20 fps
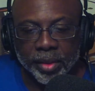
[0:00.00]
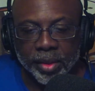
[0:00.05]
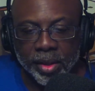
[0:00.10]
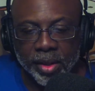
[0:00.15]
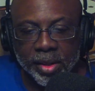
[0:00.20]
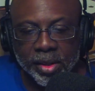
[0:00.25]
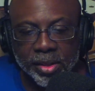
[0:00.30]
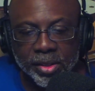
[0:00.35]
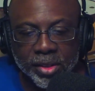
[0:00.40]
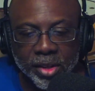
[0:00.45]

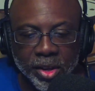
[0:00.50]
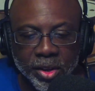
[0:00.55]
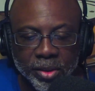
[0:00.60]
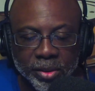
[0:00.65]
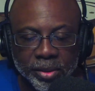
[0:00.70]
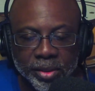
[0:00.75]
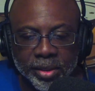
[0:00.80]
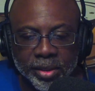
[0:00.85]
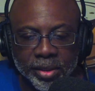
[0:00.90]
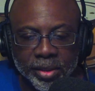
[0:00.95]

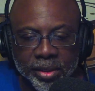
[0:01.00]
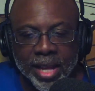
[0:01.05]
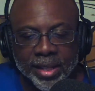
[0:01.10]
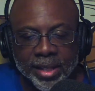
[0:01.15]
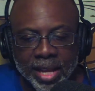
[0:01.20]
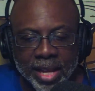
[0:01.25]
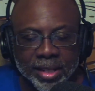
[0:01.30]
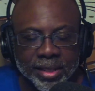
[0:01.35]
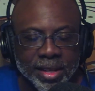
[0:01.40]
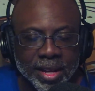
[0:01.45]
So at
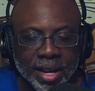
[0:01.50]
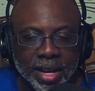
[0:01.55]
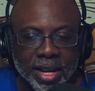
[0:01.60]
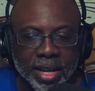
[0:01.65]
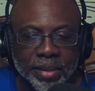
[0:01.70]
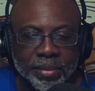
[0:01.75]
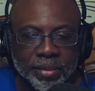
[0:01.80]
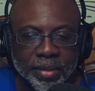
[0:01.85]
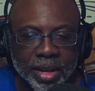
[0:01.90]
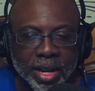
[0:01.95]
that
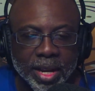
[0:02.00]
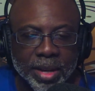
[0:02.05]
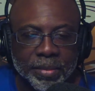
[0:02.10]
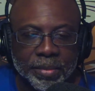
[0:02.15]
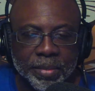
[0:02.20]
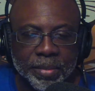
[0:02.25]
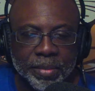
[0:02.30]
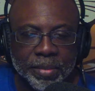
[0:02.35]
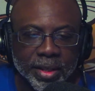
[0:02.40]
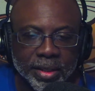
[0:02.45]
time, I
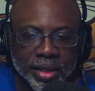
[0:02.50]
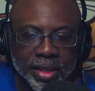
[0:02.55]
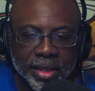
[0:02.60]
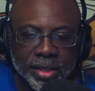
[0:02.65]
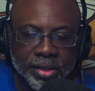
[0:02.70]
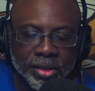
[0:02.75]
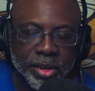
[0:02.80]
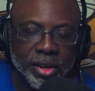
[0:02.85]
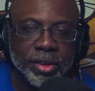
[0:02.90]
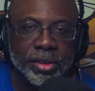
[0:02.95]
immediately
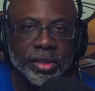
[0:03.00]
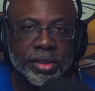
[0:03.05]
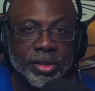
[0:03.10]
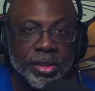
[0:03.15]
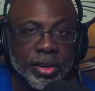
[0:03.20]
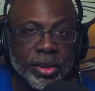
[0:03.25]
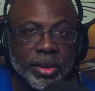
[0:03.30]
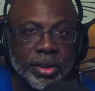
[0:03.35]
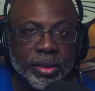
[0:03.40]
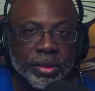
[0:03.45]
turned the
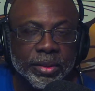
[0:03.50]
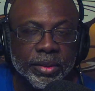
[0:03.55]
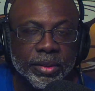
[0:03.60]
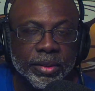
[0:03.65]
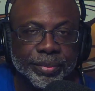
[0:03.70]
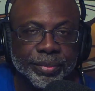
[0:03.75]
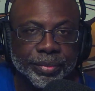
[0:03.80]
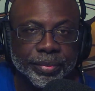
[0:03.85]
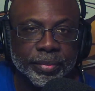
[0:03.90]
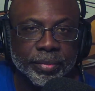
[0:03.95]
turret
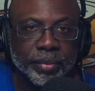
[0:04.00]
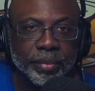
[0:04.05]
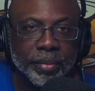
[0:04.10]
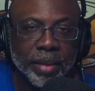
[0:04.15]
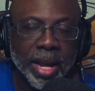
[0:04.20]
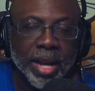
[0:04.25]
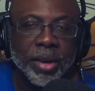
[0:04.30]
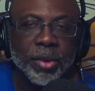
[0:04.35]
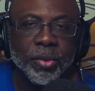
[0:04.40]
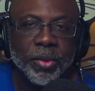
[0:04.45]

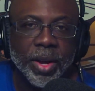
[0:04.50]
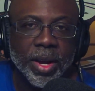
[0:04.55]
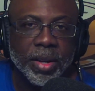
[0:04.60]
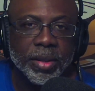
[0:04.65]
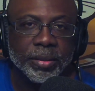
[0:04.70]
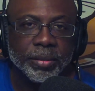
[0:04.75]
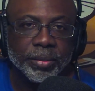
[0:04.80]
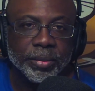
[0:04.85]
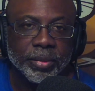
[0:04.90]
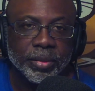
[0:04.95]
back
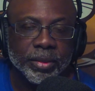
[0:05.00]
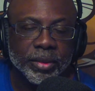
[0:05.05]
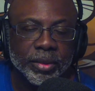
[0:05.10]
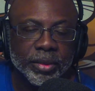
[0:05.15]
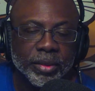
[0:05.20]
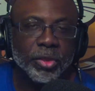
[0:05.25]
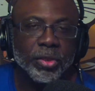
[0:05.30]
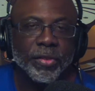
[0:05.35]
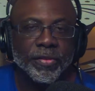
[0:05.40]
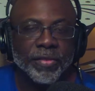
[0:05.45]
around, go
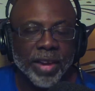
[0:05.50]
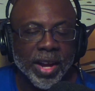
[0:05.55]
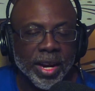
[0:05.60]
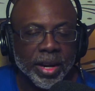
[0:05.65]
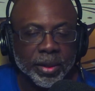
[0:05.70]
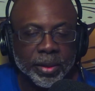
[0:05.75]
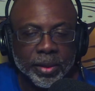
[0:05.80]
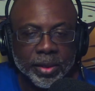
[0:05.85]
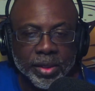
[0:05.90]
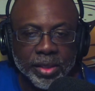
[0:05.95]
through
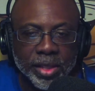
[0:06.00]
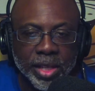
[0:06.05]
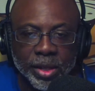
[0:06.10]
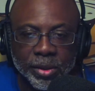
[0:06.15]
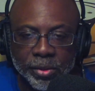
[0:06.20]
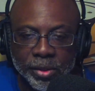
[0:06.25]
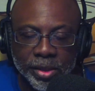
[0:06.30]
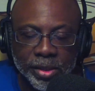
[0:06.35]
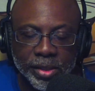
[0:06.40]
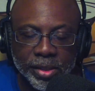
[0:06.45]
fire
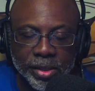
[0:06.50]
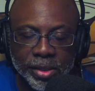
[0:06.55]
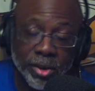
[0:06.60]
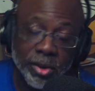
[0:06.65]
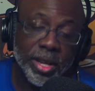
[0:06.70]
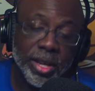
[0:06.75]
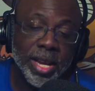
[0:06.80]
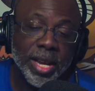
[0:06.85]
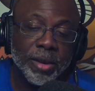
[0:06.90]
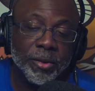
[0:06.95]
sequence. I
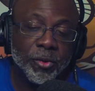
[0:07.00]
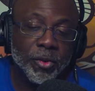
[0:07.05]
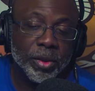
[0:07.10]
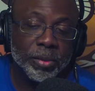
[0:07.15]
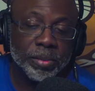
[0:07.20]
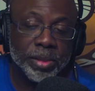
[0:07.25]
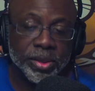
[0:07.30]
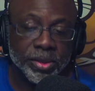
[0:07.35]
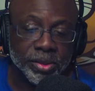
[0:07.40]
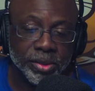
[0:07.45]
only had one
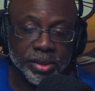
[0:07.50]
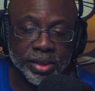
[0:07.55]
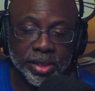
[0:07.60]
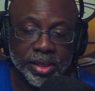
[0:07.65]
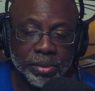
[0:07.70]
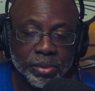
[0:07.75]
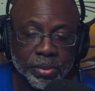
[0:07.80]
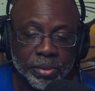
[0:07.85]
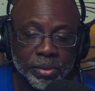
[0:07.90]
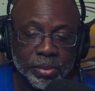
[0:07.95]
missile at this
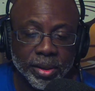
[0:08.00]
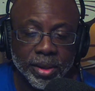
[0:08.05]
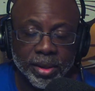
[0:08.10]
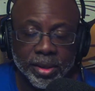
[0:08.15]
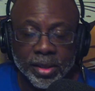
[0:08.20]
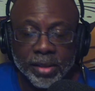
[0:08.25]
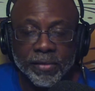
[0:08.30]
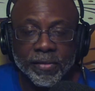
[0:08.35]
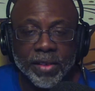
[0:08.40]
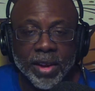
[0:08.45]
point. I
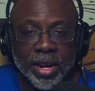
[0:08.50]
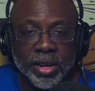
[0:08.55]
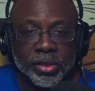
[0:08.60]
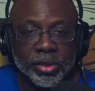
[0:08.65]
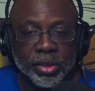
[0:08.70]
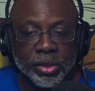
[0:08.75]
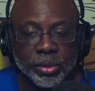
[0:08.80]
couldn't fire 2.